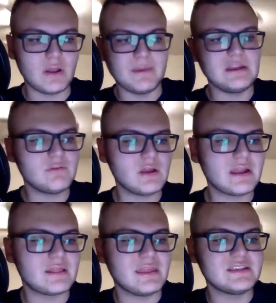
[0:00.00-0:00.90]
I mean, you look
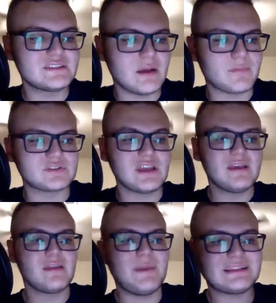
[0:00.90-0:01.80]
at these numbers,
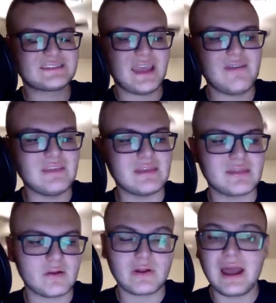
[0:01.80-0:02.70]
the Mets have the
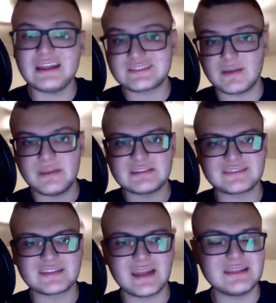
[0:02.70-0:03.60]
3rd highest coming
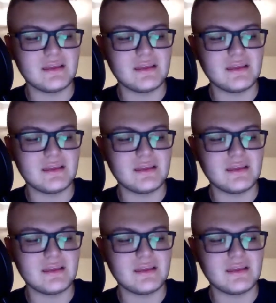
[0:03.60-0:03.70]
into tonight,